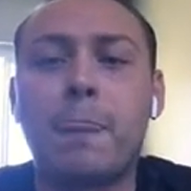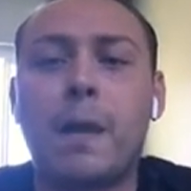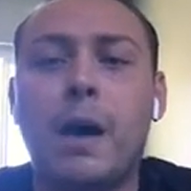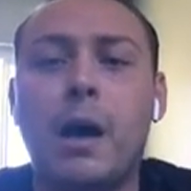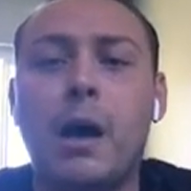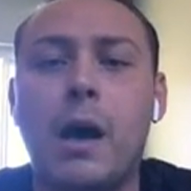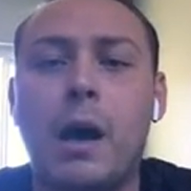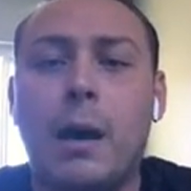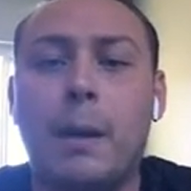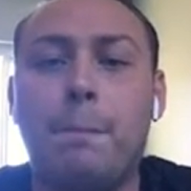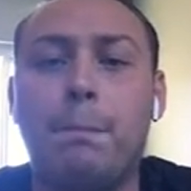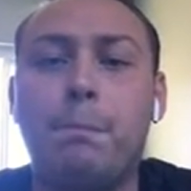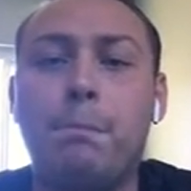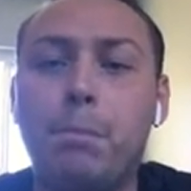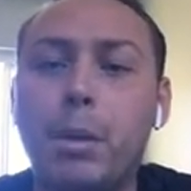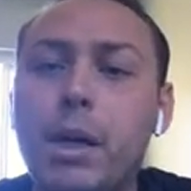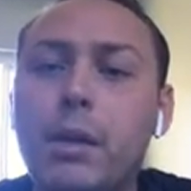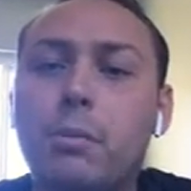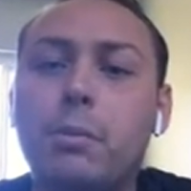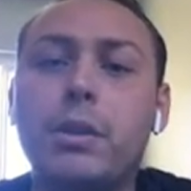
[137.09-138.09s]

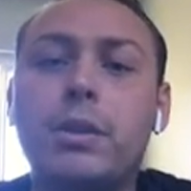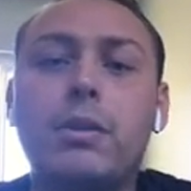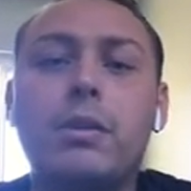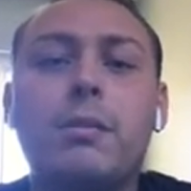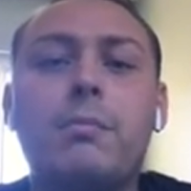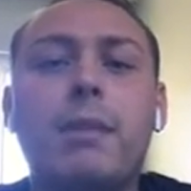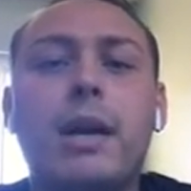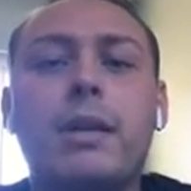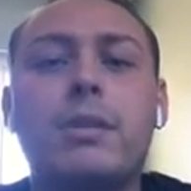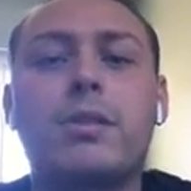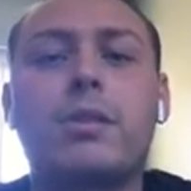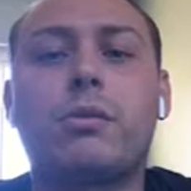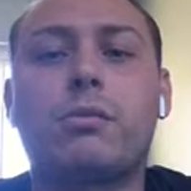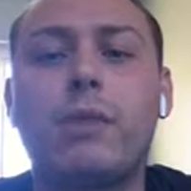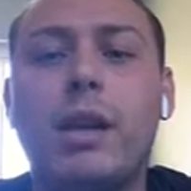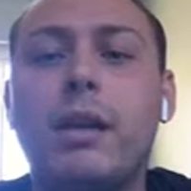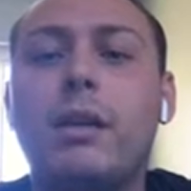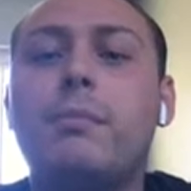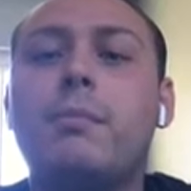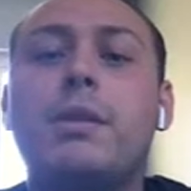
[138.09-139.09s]
But we do the best to
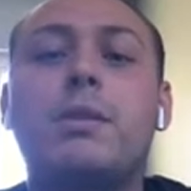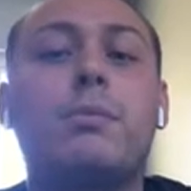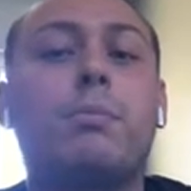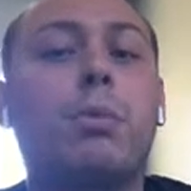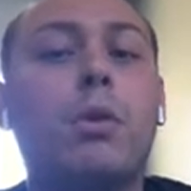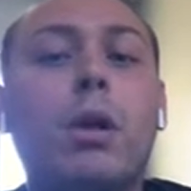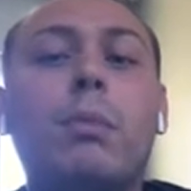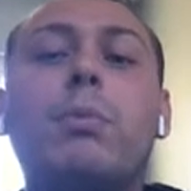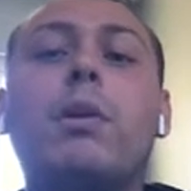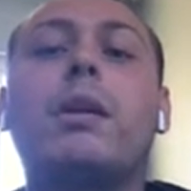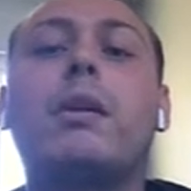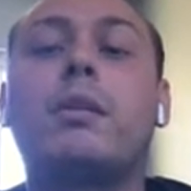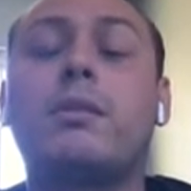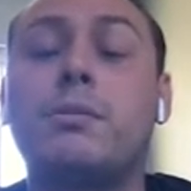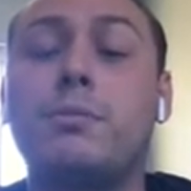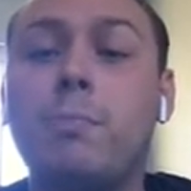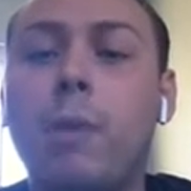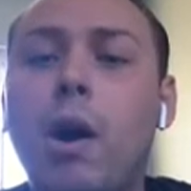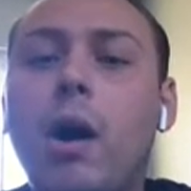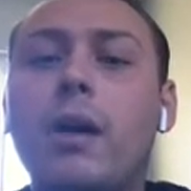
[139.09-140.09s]
rate him as appropriate
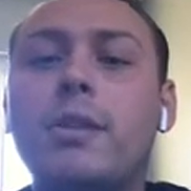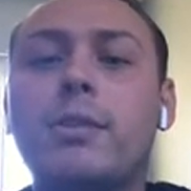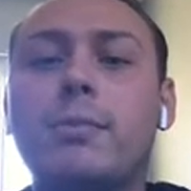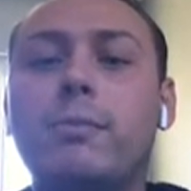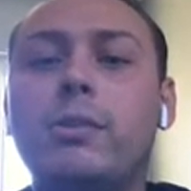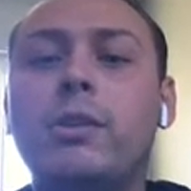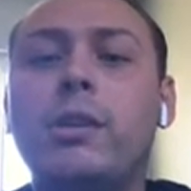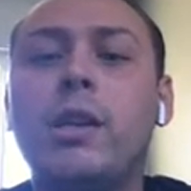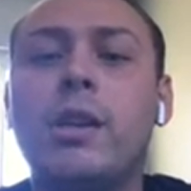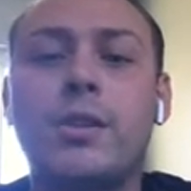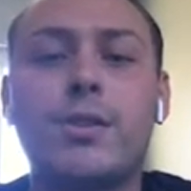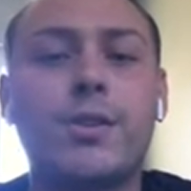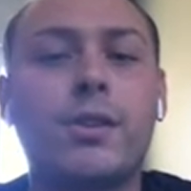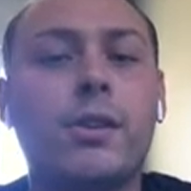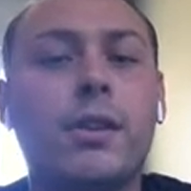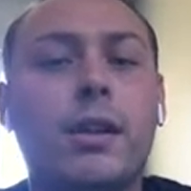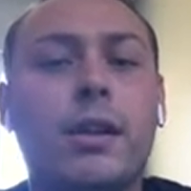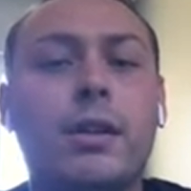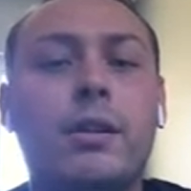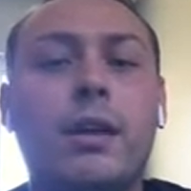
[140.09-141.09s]
as possible so
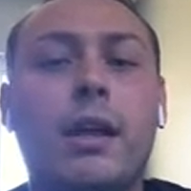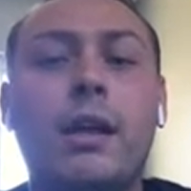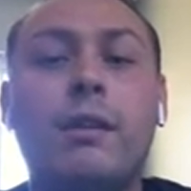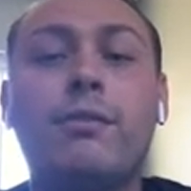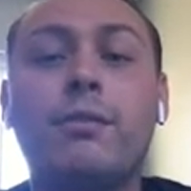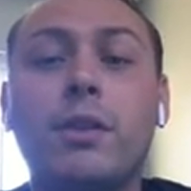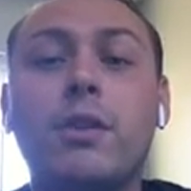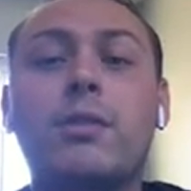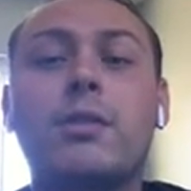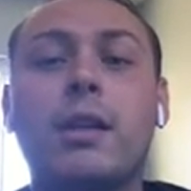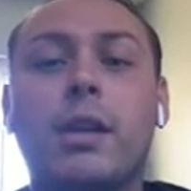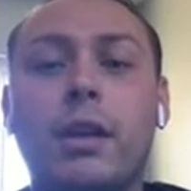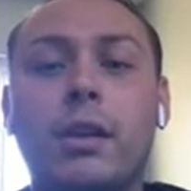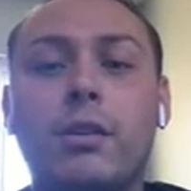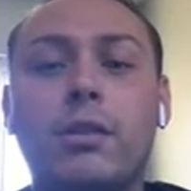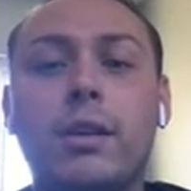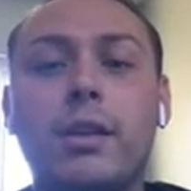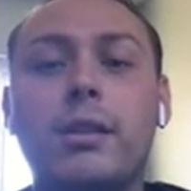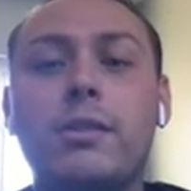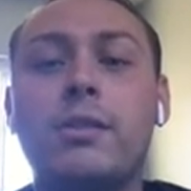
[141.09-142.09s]
that if there's an
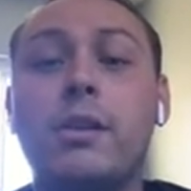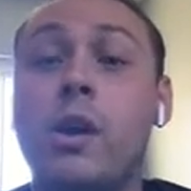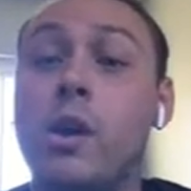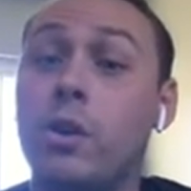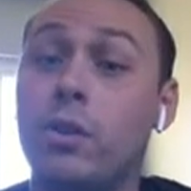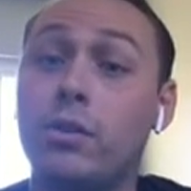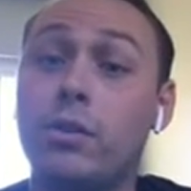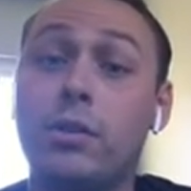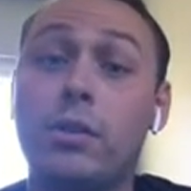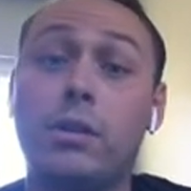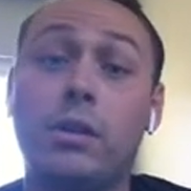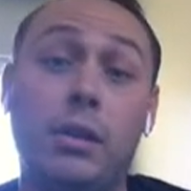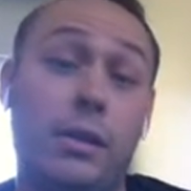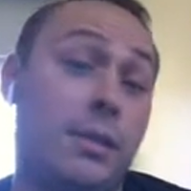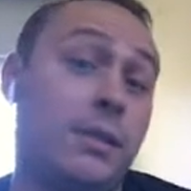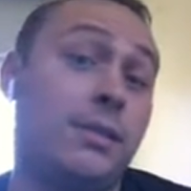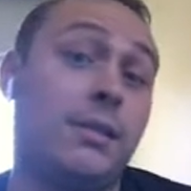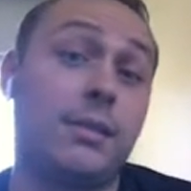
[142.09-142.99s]
increase due to